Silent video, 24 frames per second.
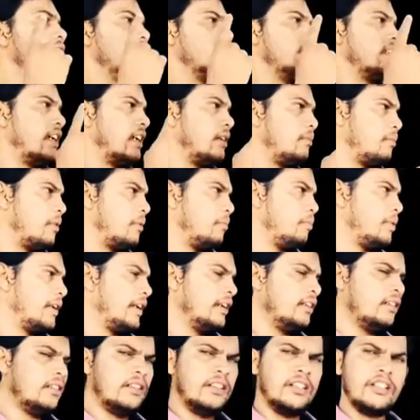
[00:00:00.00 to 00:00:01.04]
Cell
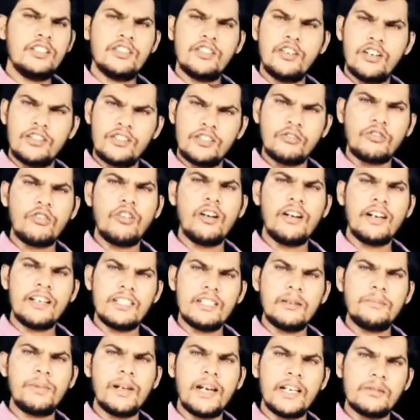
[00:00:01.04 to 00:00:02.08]
membrane it is also called
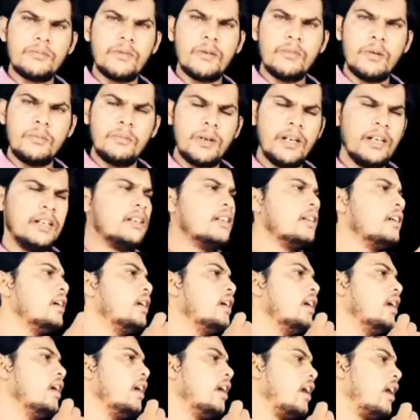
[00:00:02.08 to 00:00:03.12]
as a plasma membrane
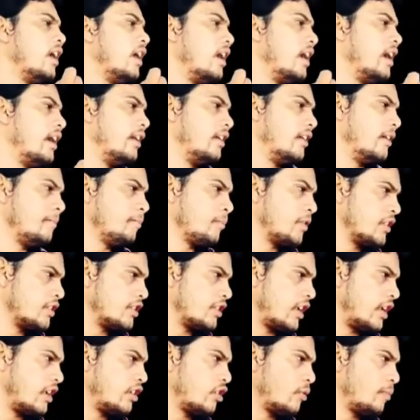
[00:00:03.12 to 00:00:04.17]
and
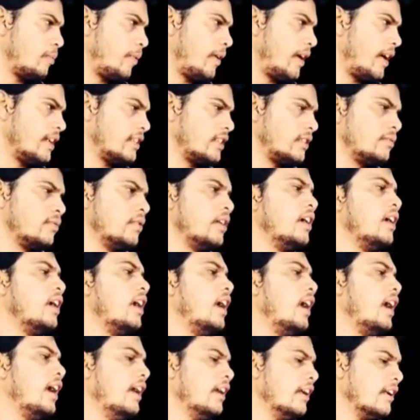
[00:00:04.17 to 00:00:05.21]
cytoplasm
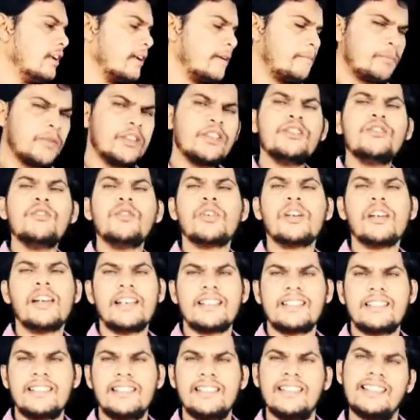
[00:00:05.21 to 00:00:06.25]
and
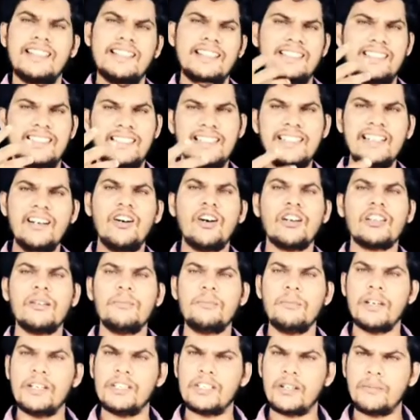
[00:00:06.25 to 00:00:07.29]
nucleus these three are the
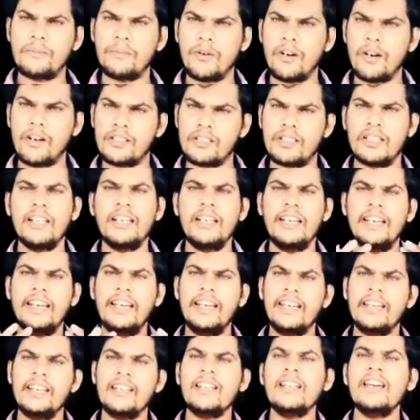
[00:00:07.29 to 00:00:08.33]
major parts
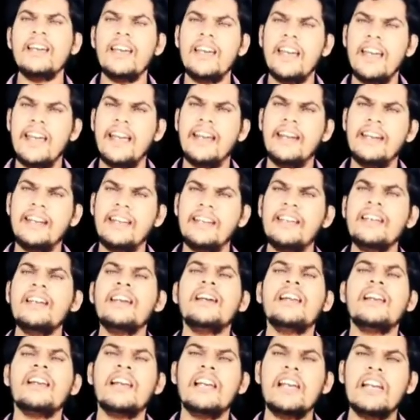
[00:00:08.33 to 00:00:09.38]
in any
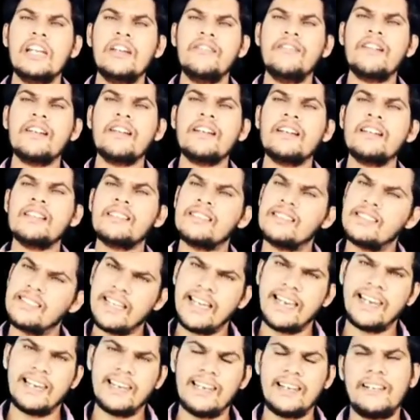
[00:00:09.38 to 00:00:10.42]
living
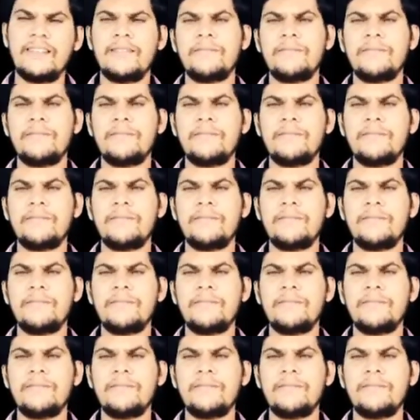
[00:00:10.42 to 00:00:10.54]
cell